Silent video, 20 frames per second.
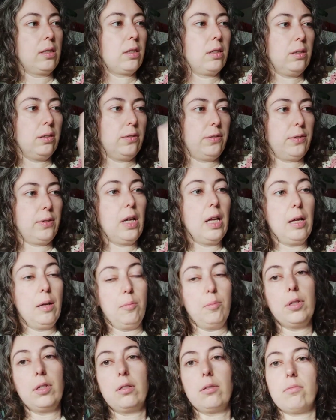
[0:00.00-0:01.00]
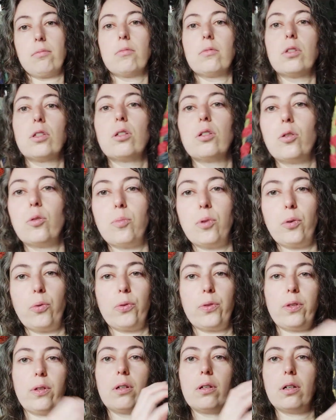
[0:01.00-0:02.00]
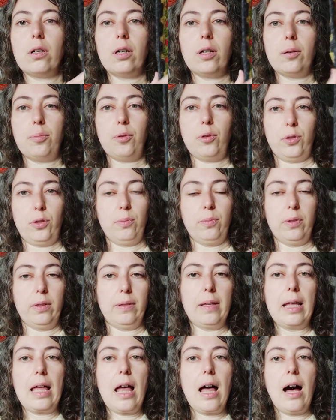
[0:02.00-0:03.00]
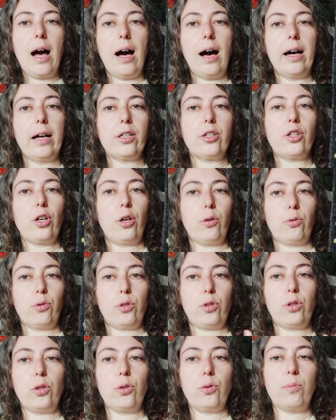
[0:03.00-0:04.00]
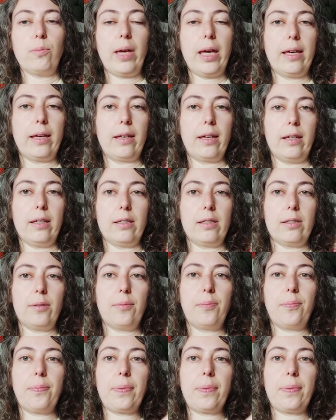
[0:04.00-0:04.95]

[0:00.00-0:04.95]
scarf, but you know, both are possible. I chose to make it